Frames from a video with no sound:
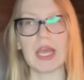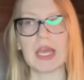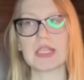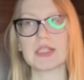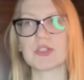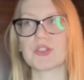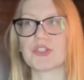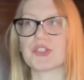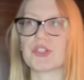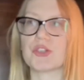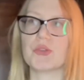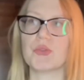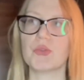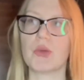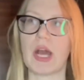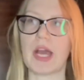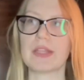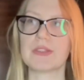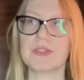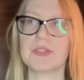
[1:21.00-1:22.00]

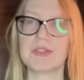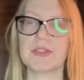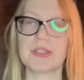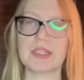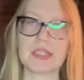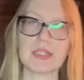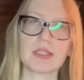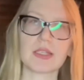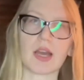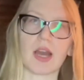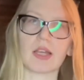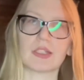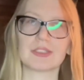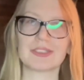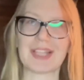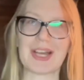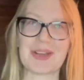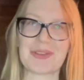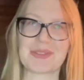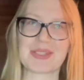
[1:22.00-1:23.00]
So I think I
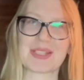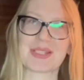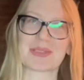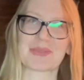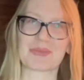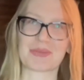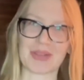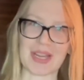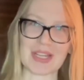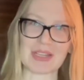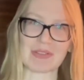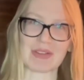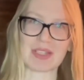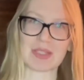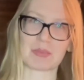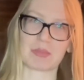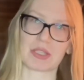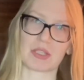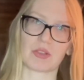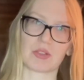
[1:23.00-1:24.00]
love this
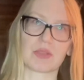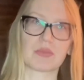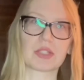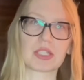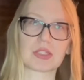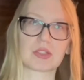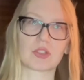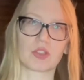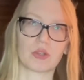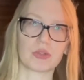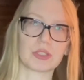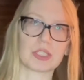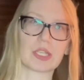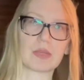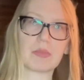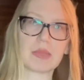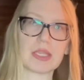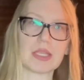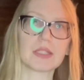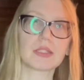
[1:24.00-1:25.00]
fragrance because of the
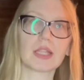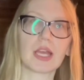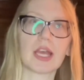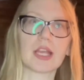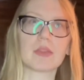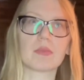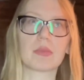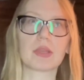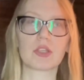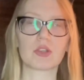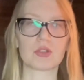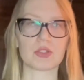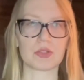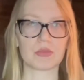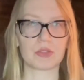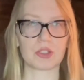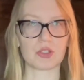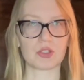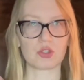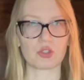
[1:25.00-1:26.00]
tonka bean and because
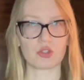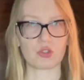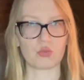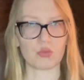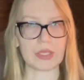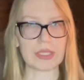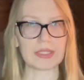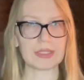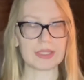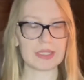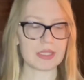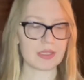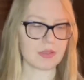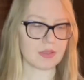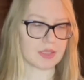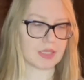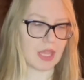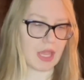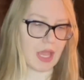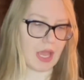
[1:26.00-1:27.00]
of the
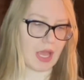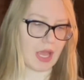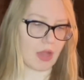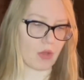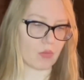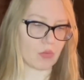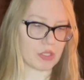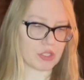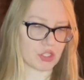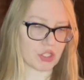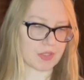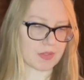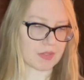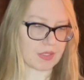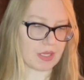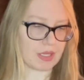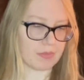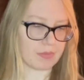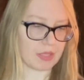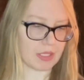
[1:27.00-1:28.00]
sweetness, which is
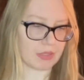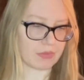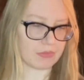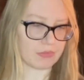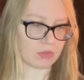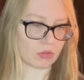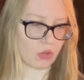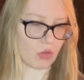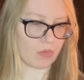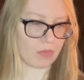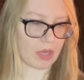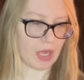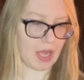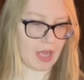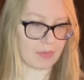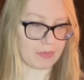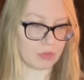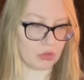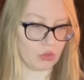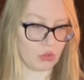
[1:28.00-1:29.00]
coming from,
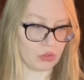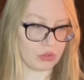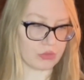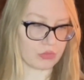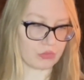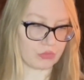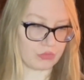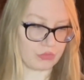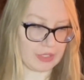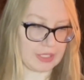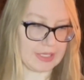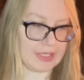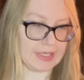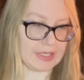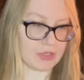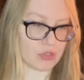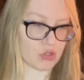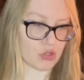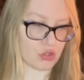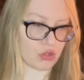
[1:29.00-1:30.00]
I'm not
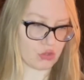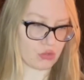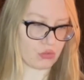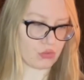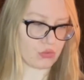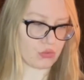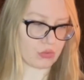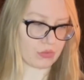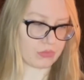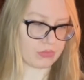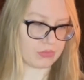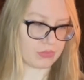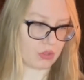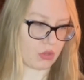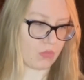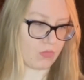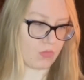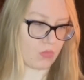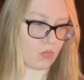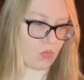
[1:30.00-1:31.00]
really sure
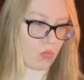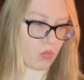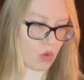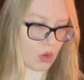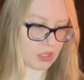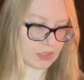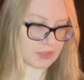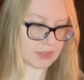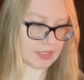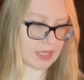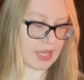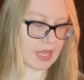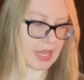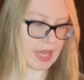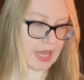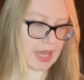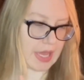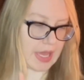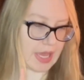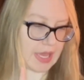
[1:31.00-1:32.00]
from what.
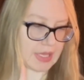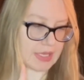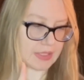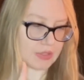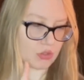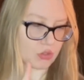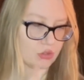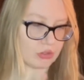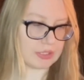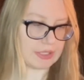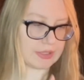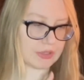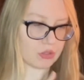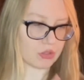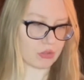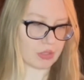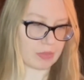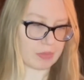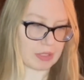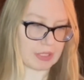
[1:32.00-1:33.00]
It's only the
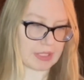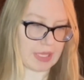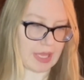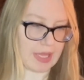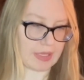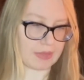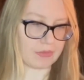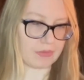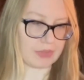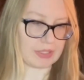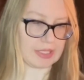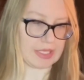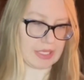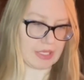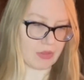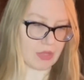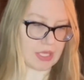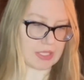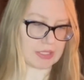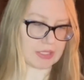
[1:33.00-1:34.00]
tonka bean and
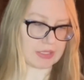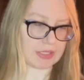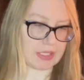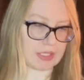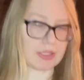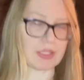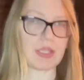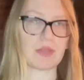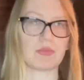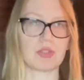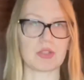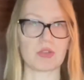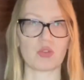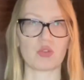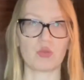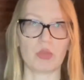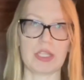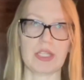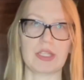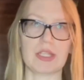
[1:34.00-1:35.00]
vanilla that can give the
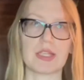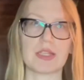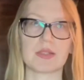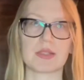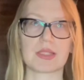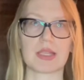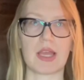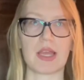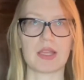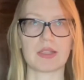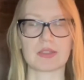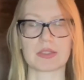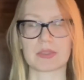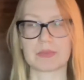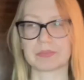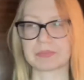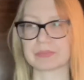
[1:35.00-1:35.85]
sweetness, and